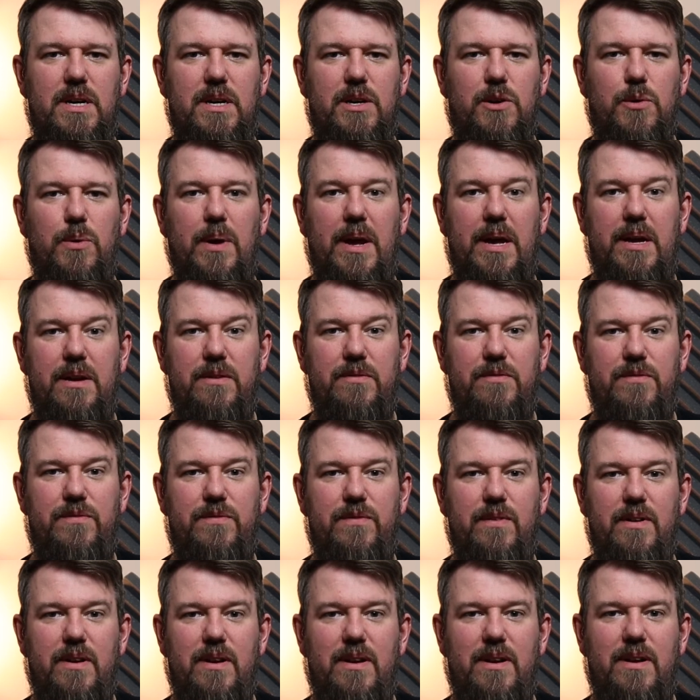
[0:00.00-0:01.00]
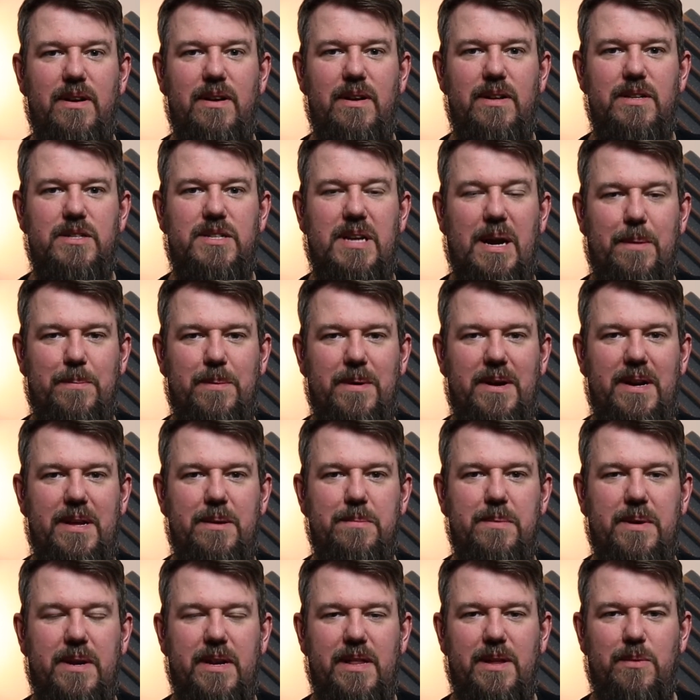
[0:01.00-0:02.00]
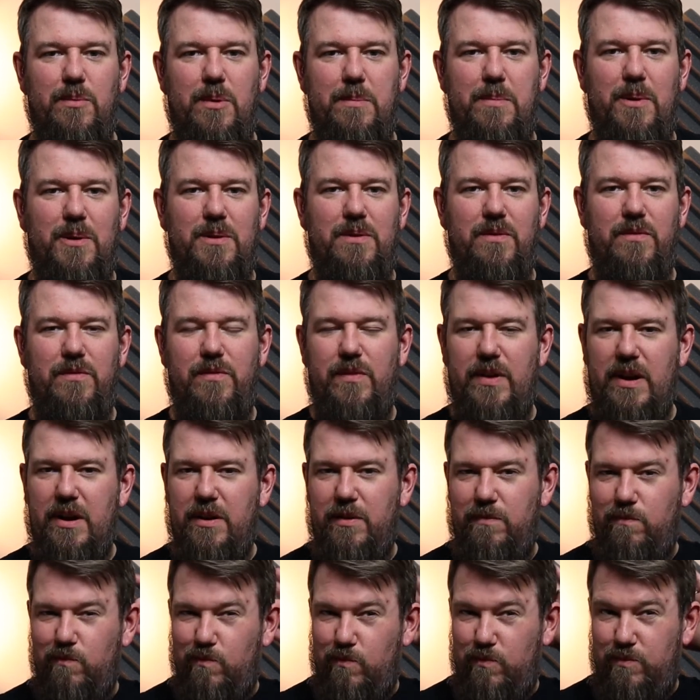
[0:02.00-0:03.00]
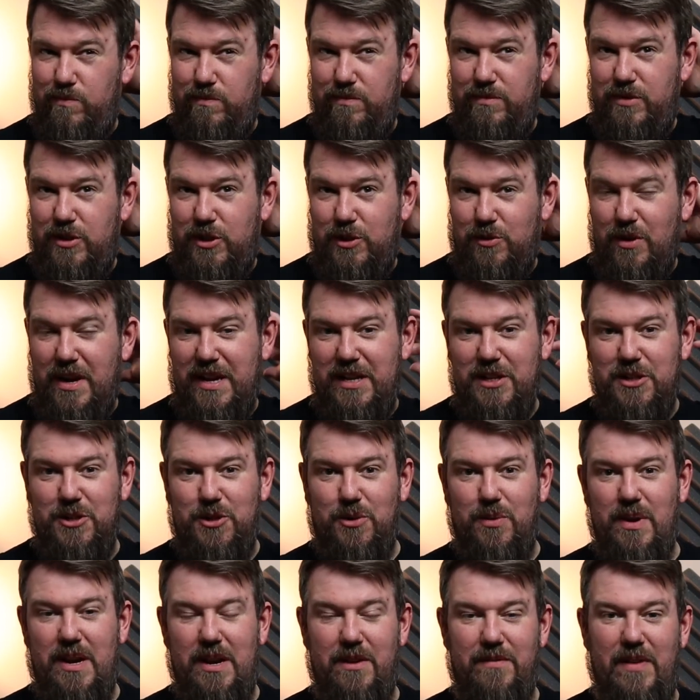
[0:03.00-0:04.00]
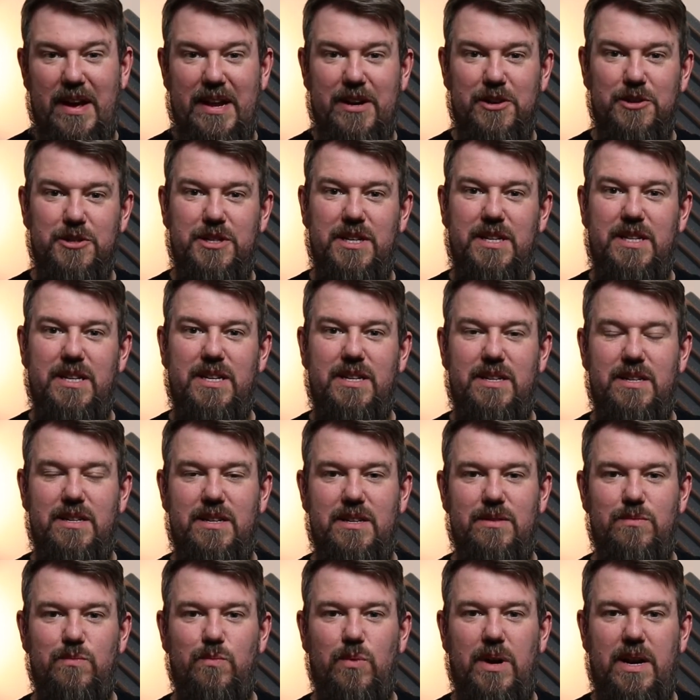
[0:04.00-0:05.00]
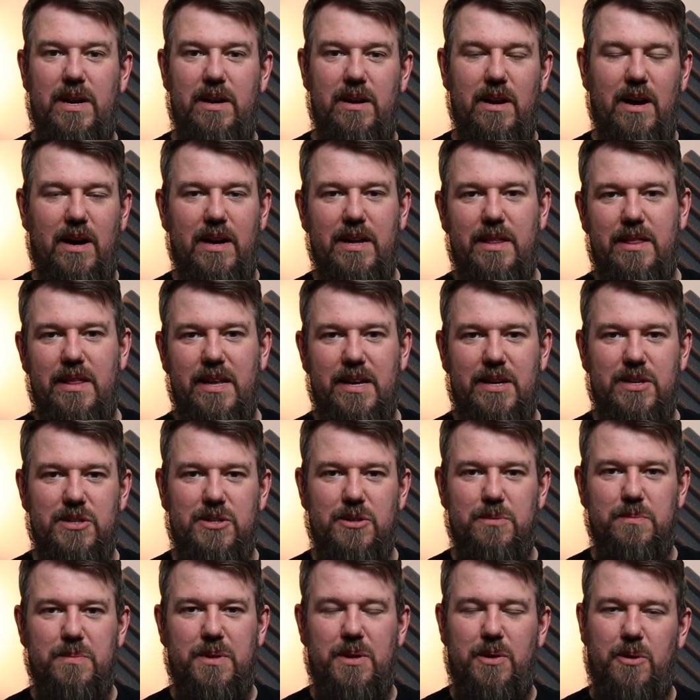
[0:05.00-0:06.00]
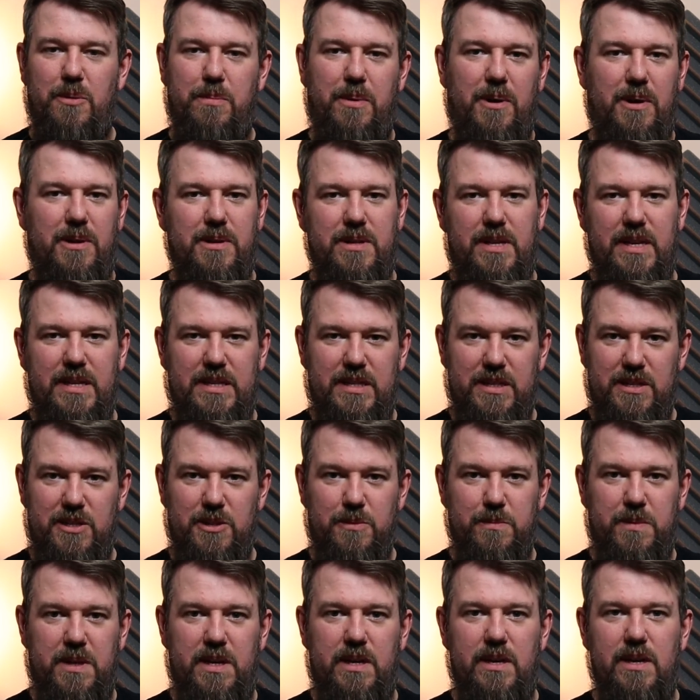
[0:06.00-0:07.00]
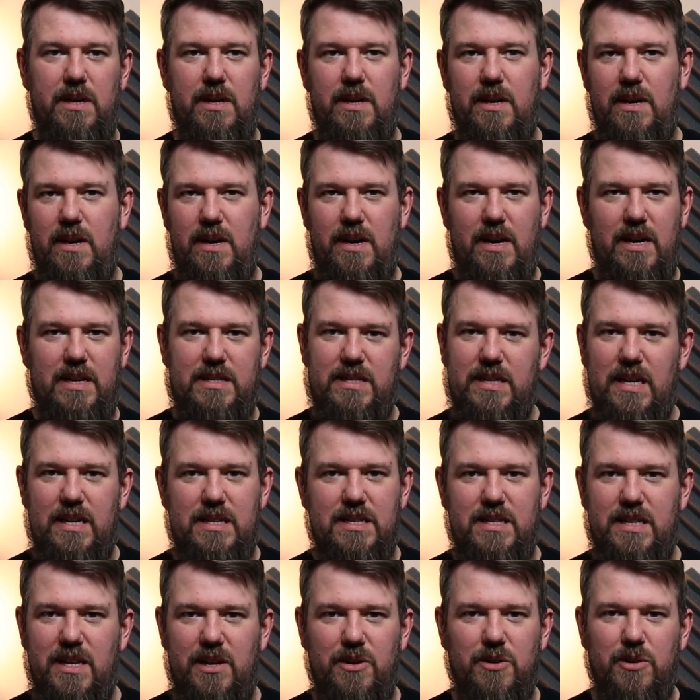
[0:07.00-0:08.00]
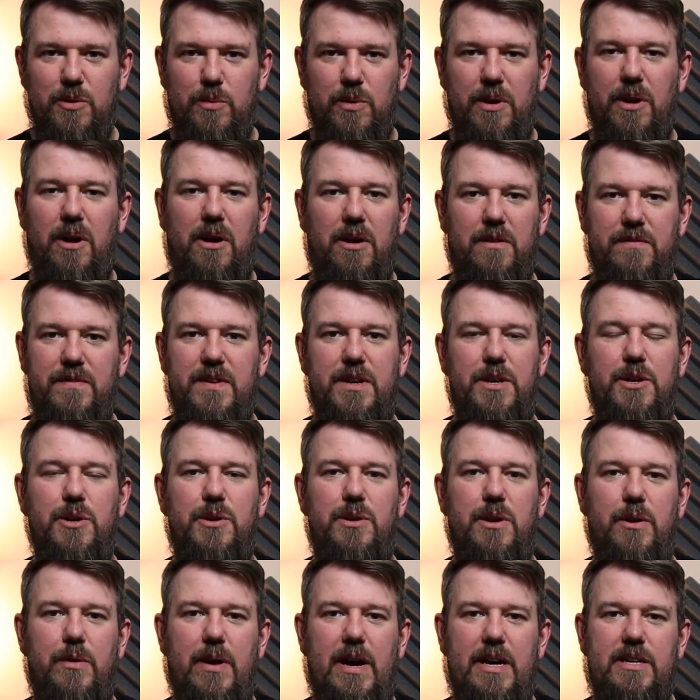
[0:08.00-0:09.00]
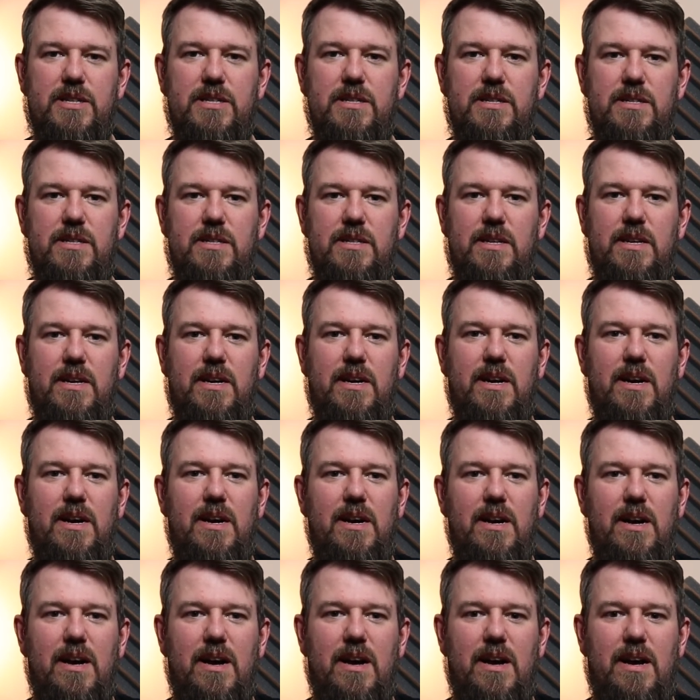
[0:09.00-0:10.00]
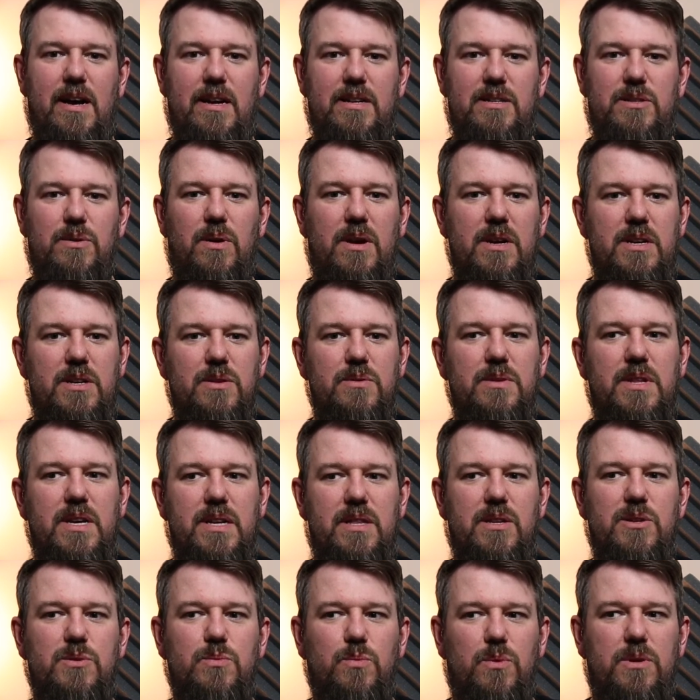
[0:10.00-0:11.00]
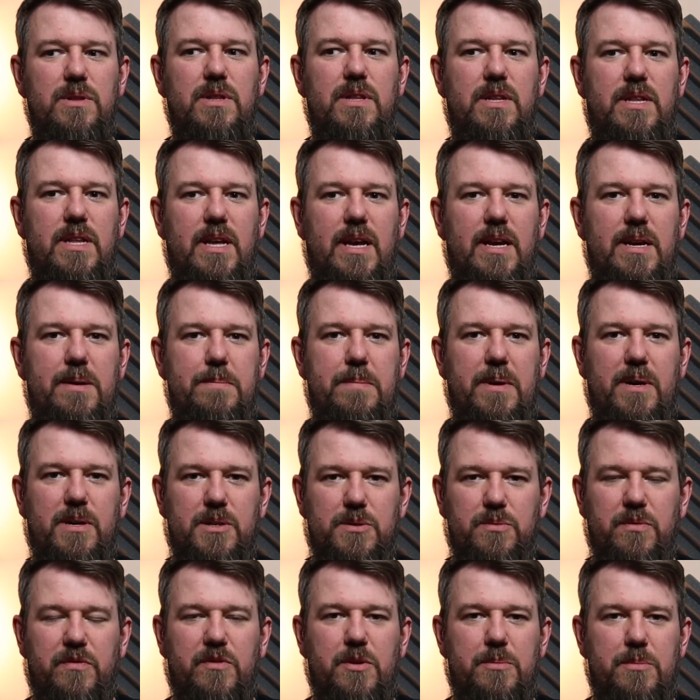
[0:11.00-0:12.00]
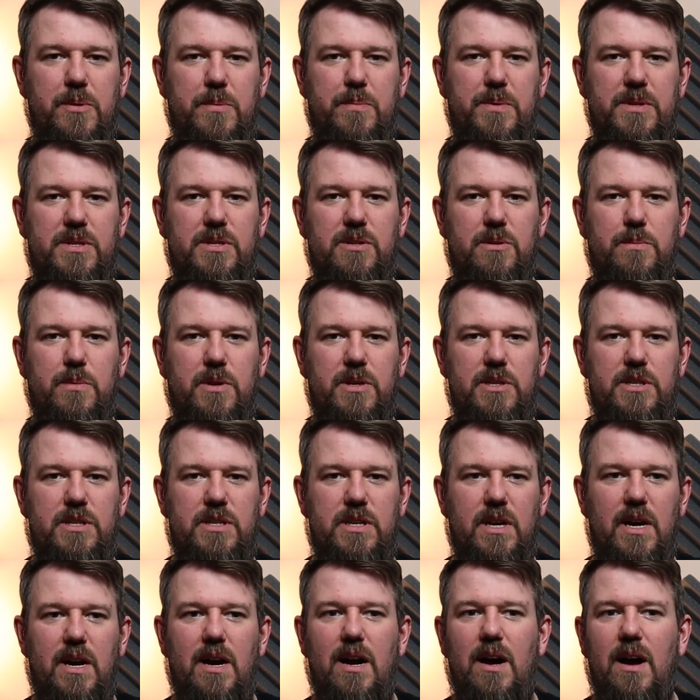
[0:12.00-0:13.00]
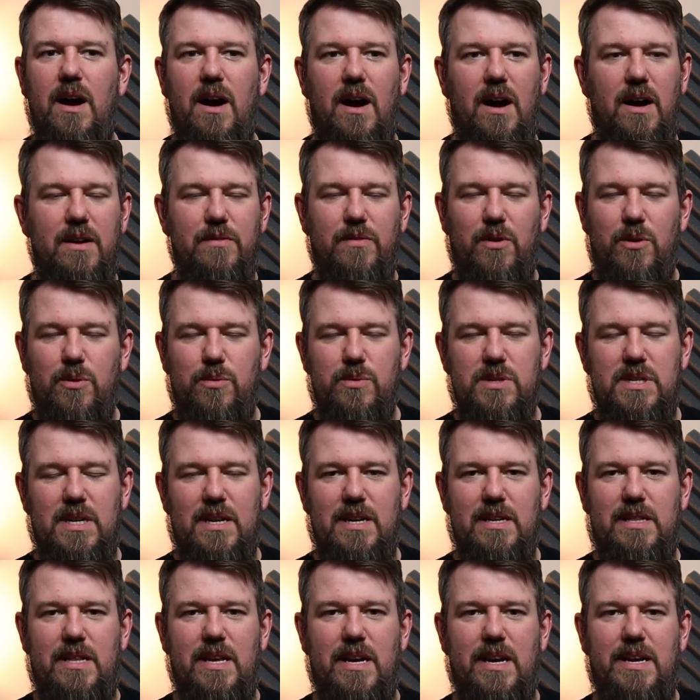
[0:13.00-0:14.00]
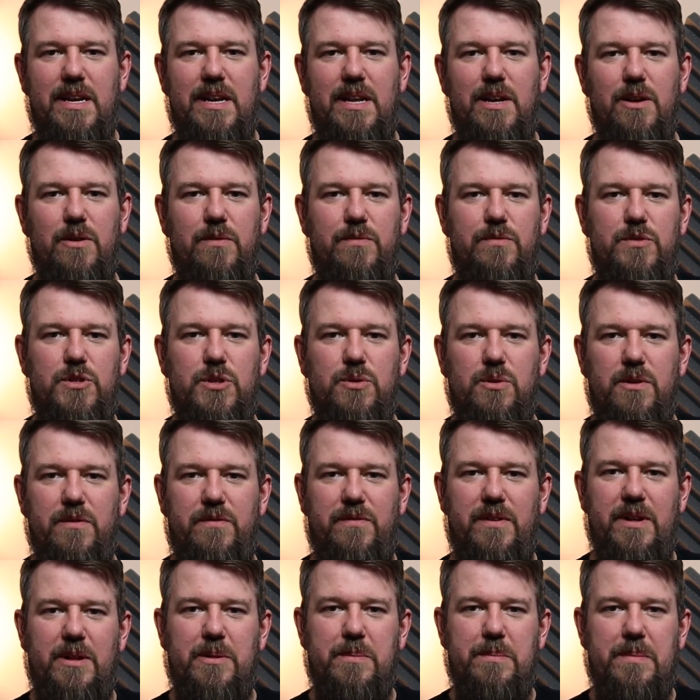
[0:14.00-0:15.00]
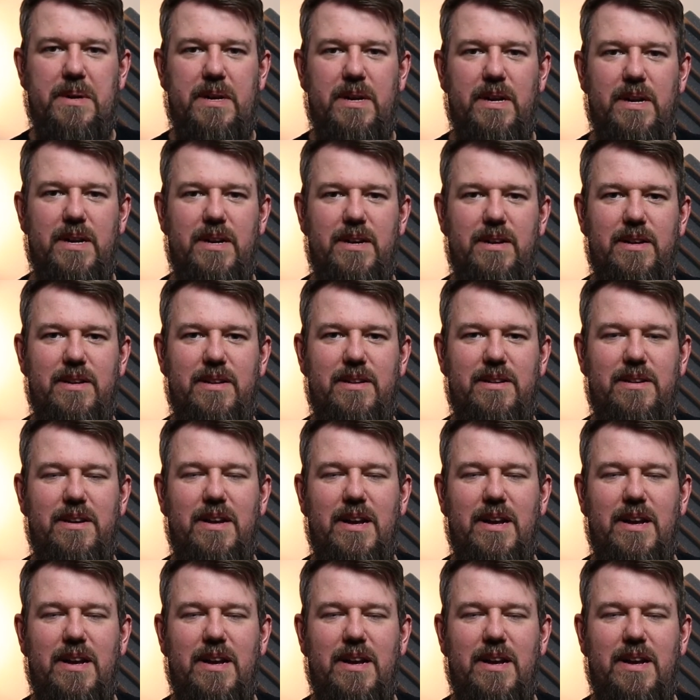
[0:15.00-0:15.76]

creative separately, but I think we both have very strange creative energy that when I think of something or Paul thinks of something, it sends the other one off in new directions. So I don't think there's one thing because we've come up with so much. I've always liked the idea of short film and